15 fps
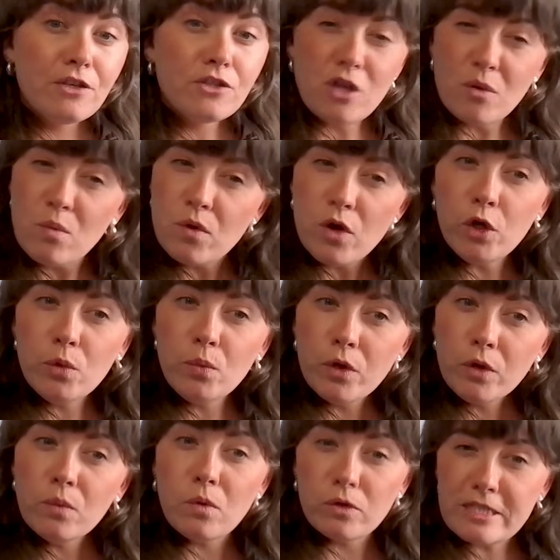So who
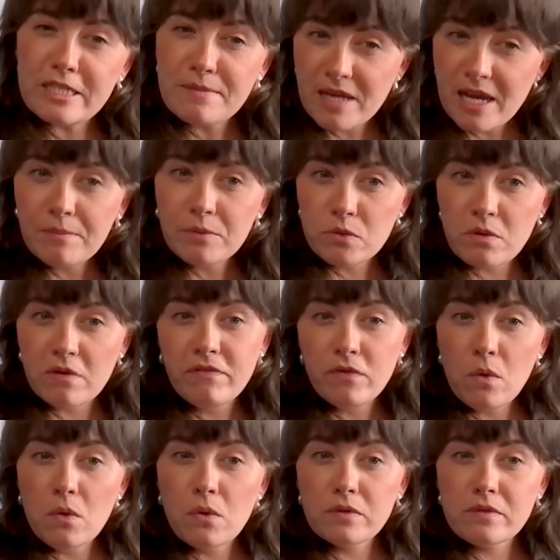wouldn't want to be able to
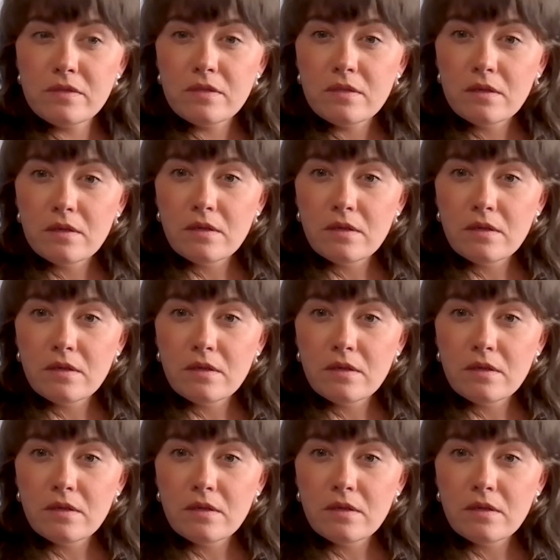afford